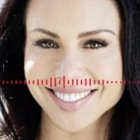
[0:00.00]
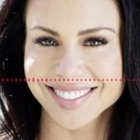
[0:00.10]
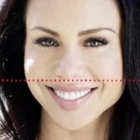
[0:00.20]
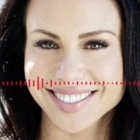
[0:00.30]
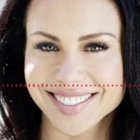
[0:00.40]

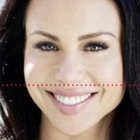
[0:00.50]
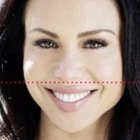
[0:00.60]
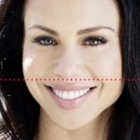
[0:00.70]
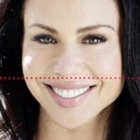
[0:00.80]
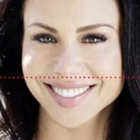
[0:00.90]

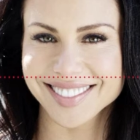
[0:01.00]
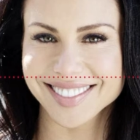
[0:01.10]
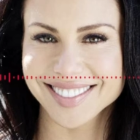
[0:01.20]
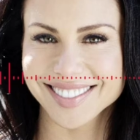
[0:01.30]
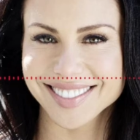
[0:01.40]
Podcast.
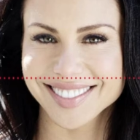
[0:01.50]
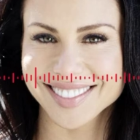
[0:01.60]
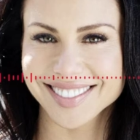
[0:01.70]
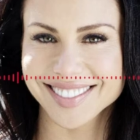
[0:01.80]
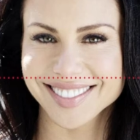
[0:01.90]
Today,
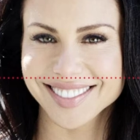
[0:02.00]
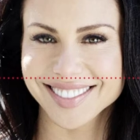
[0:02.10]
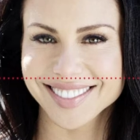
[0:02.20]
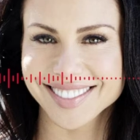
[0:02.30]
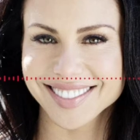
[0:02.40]
I am
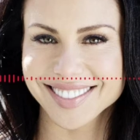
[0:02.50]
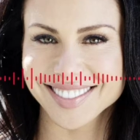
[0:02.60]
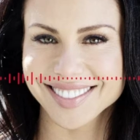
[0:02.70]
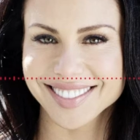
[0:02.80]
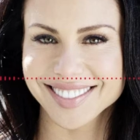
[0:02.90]
joined
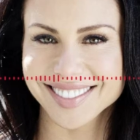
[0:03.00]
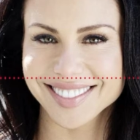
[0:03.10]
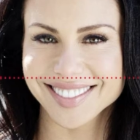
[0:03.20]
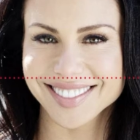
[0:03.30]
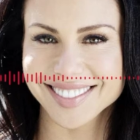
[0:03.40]
by
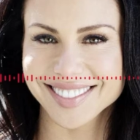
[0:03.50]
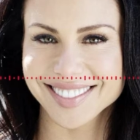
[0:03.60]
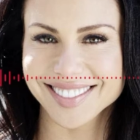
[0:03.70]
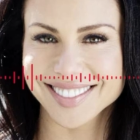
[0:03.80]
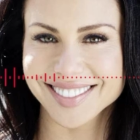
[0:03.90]
Dr.
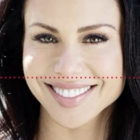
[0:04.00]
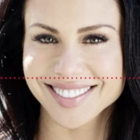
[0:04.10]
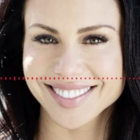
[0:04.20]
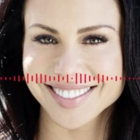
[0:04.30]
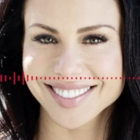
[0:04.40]
Gabrielle
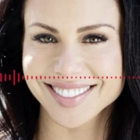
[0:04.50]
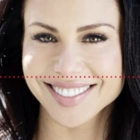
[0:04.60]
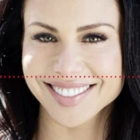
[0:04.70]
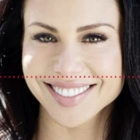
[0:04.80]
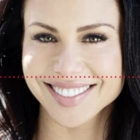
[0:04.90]

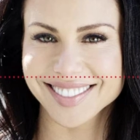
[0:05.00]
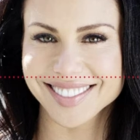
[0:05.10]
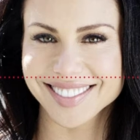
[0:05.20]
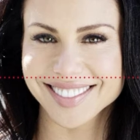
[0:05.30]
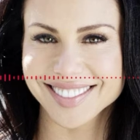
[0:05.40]
Lyon.
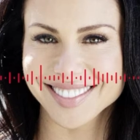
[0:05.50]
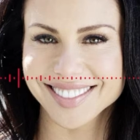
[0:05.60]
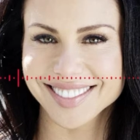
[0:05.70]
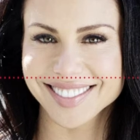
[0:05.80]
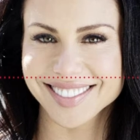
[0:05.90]

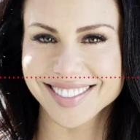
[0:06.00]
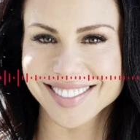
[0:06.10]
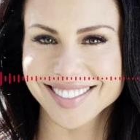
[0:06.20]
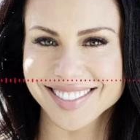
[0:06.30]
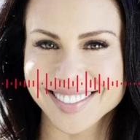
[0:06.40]
Lyon,
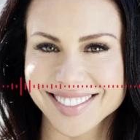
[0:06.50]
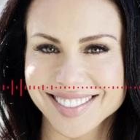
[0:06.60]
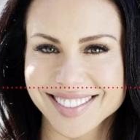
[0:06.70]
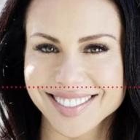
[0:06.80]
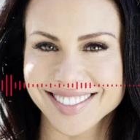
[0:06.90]
like a
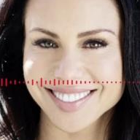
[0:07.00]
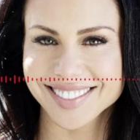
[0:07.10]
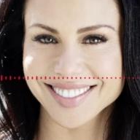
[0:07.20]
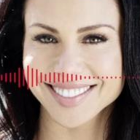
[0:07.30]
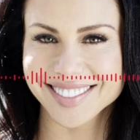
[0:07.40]
lion, but
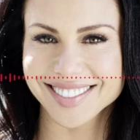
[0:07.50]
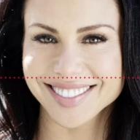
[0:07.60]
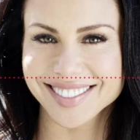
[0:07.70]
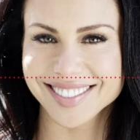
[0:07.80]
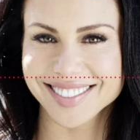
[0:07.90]
with a Y.
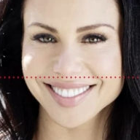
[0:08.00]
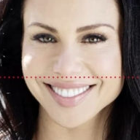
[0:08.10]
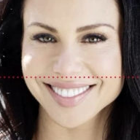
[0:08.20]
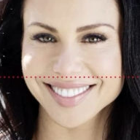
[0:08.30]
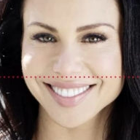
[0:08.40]

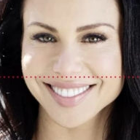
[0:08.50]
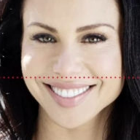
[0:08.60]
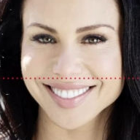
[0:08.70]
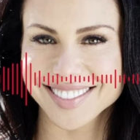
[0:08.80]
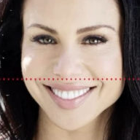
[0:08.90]

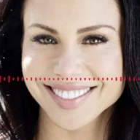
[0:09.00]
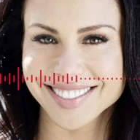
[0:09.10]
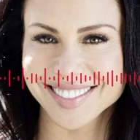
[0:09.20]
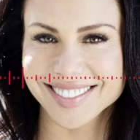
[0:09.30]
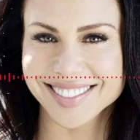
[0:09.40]
Dr.
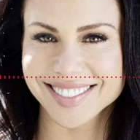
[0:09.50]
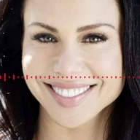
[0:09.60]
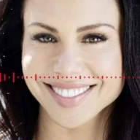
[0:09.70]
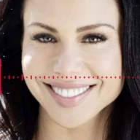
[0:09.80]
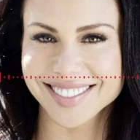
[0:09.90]
Lyon
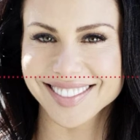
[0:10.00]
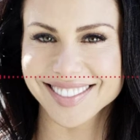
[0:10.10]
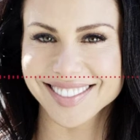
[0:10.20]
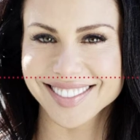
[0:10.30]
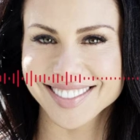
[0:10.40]

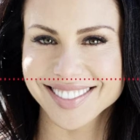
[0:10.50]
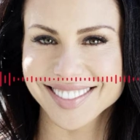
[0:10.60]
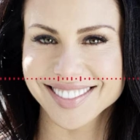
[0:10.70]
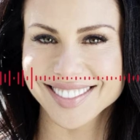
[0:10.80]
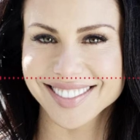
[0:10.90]
is a
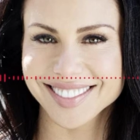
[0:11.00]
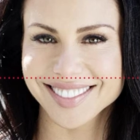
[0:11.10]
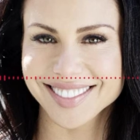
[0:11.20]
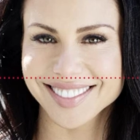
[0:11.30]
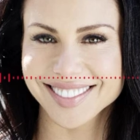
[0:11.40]
functional
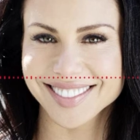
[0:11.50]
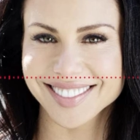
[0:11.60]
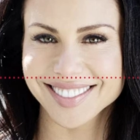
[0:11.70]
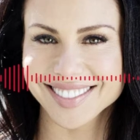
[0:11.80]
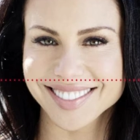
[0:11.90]
medicine
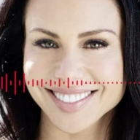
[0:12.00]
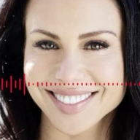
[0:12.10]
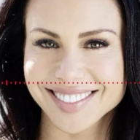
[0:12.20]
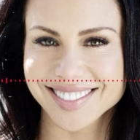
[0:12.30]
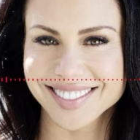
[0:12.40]
physician
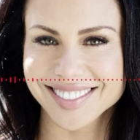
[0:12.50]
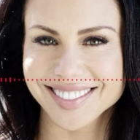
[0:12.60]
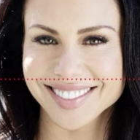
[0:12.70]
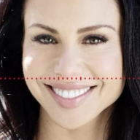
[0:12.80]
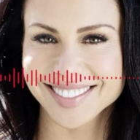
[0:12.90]
specializing
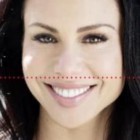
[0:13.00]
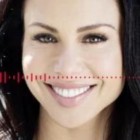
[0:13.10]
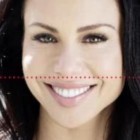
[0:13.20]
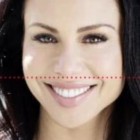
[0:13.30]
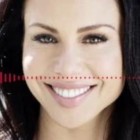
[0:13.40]
in
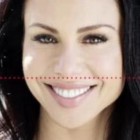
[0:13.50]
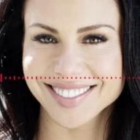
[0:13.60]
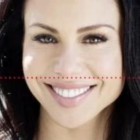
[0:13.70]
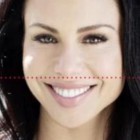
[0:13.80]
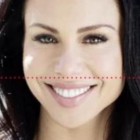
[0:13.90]

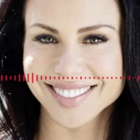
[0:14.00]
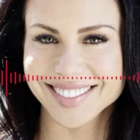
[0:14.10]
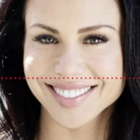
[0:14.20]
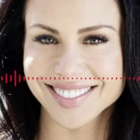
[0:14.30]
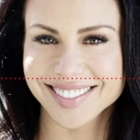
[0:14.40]
muscle-centric
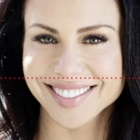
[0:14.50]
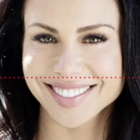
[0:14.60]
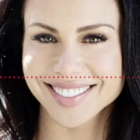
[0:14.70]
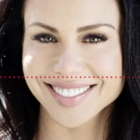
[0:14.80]
medicine.